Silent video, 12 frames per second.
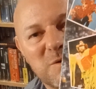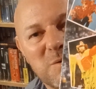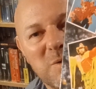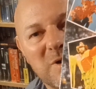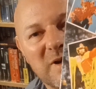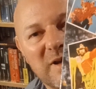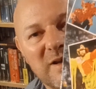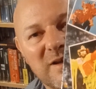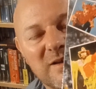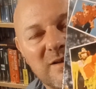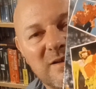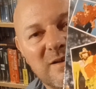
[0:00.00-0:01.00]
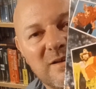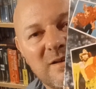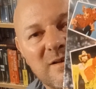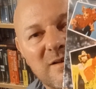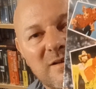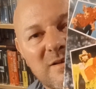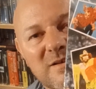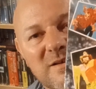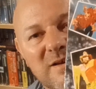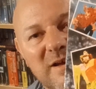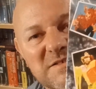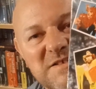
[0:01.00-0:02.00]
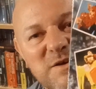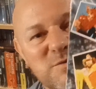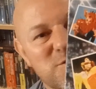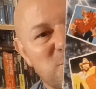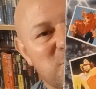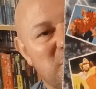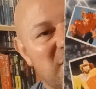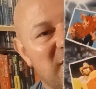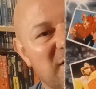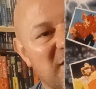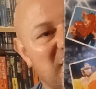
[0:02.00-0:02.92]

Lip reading: quality. That tells you all you need to